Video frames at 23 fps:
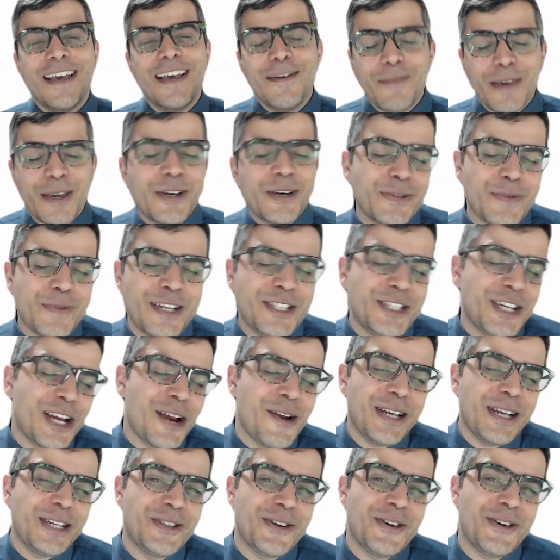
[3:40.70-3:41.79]
Because we're
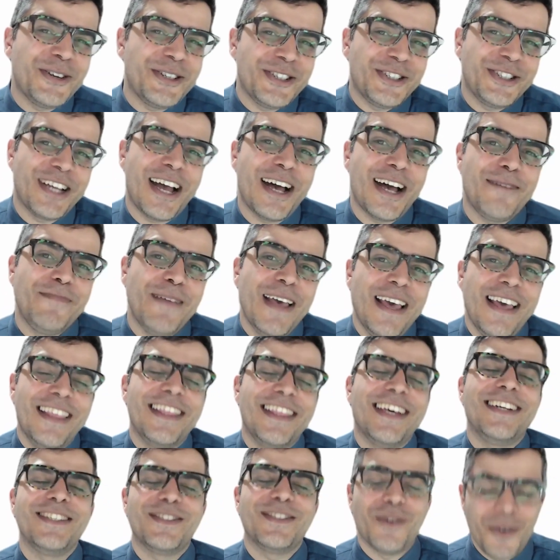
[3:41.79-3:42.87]
sharing short and sharp,
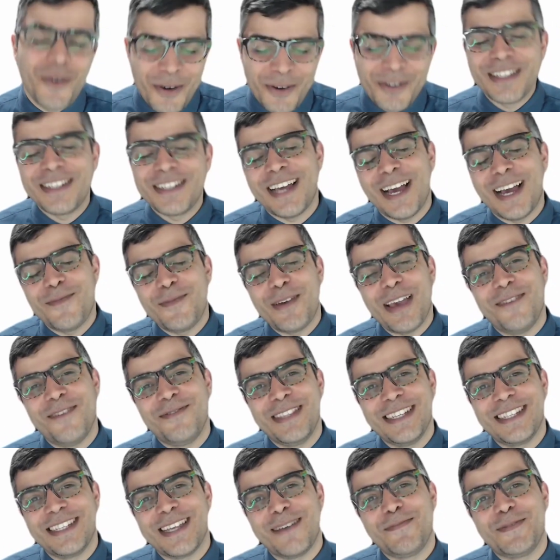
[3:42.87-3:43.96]
that is all the time we have in
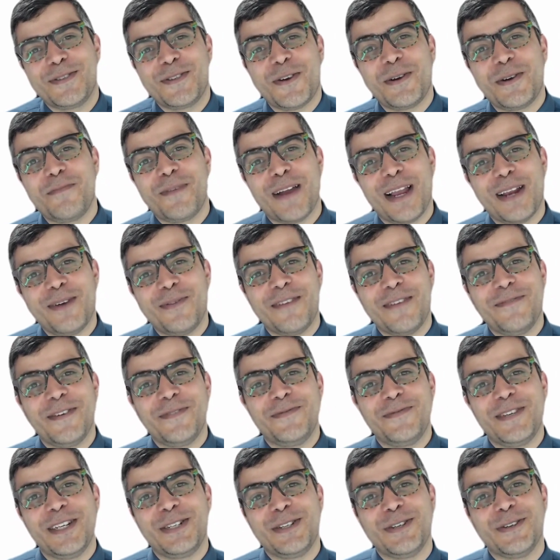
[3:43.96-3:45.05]
this episode of Brainwave
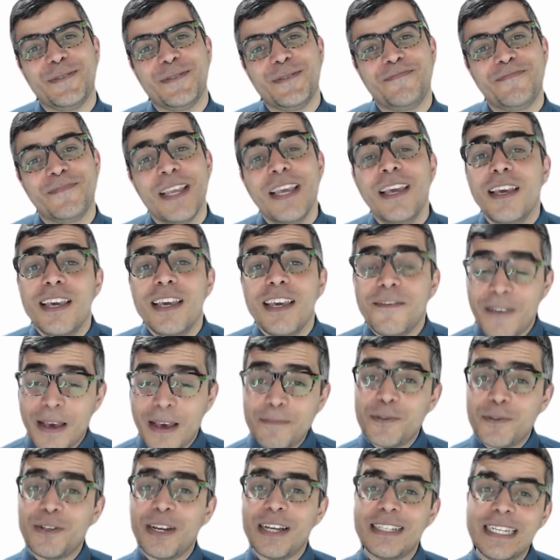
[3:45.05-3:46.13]
52. If
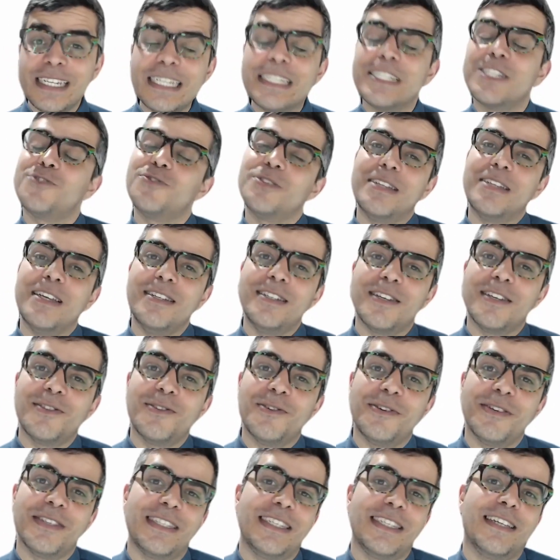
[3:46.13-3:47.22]
abstracting and strategic
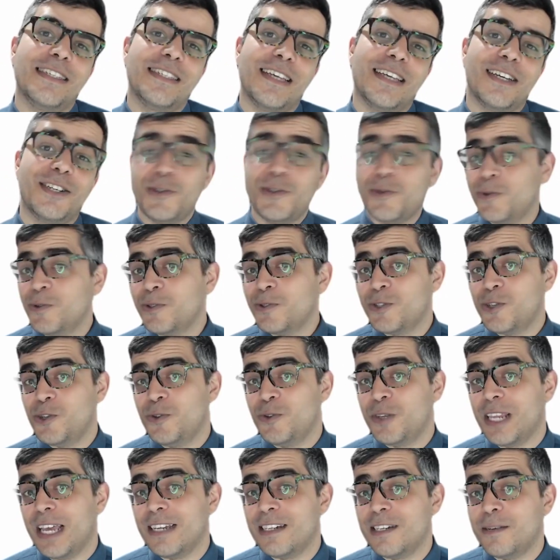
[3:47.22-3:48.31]
thought sounds like tools
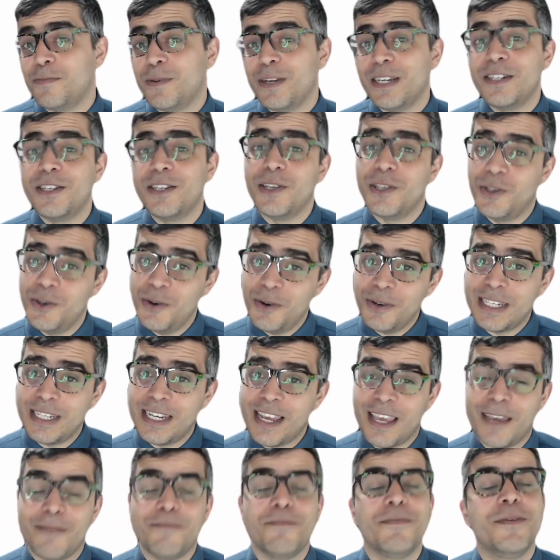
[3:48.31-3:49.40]
you'd like to bring to your
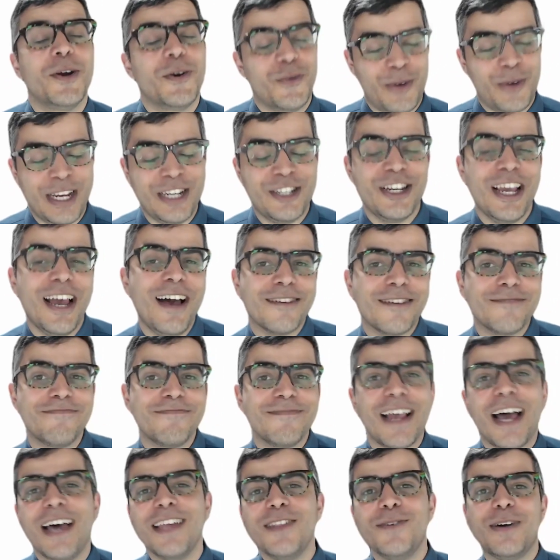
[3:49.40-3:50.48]
team, reach out.
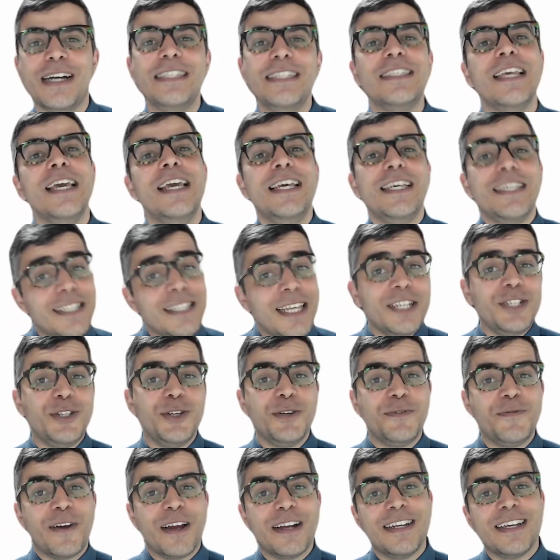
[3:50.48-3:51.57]
Otherwise, stay
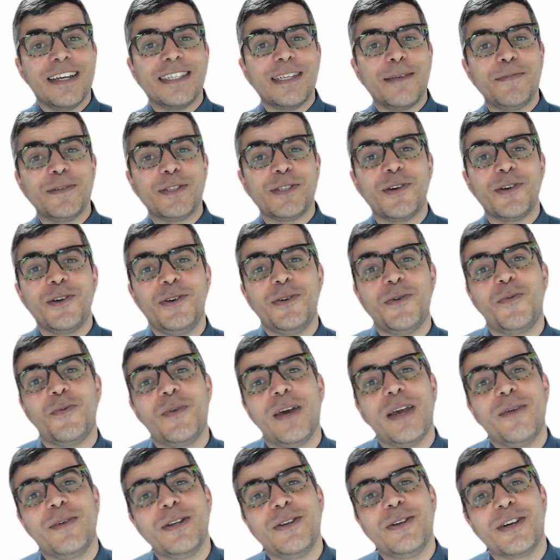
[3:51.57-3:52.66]
tuned for our next episode
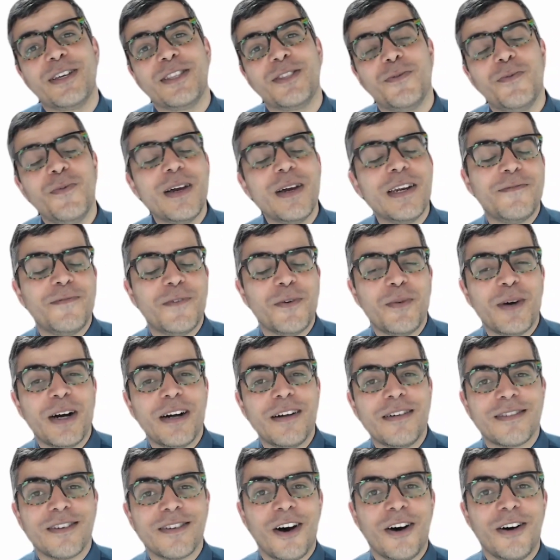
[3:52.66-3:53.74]
where we look at the wonderful
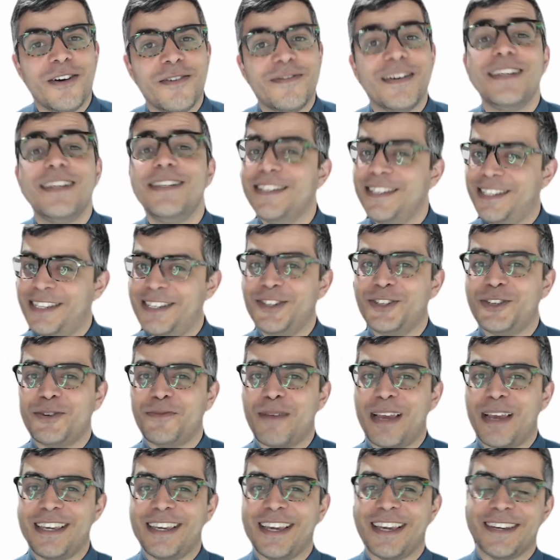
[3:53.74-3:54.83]
world of decision
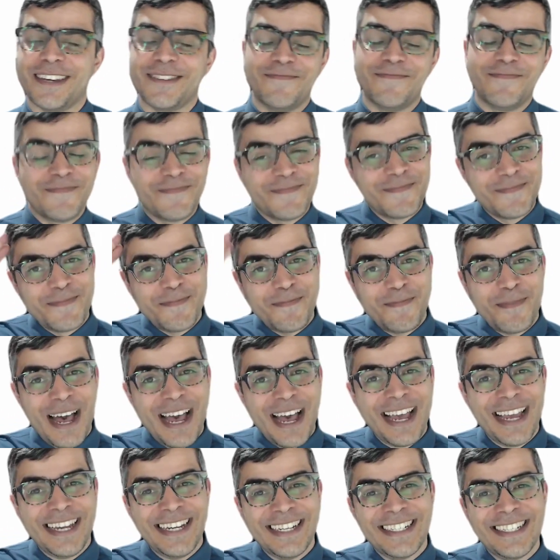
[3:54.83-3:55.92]
making.
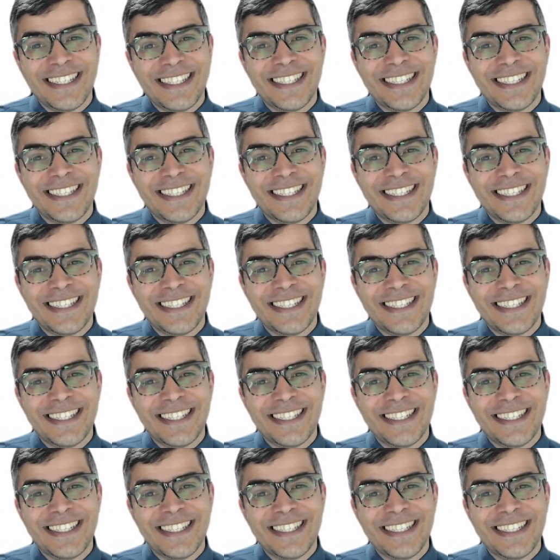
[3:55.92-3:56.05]
Bye.